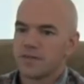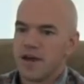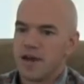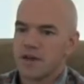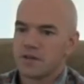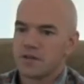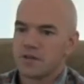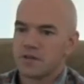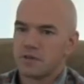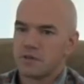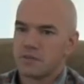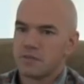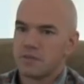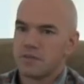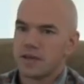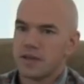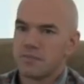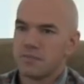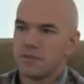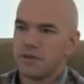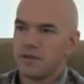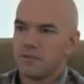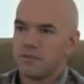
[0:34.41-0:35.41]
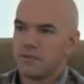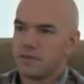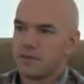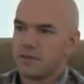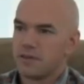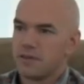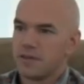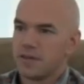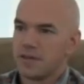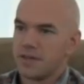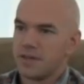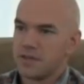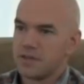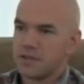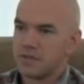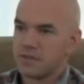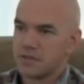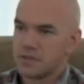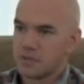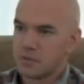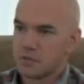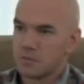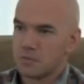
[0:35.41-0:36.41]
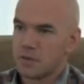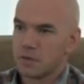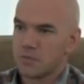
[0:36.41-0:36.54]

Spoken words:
actually receptive to the needs of its own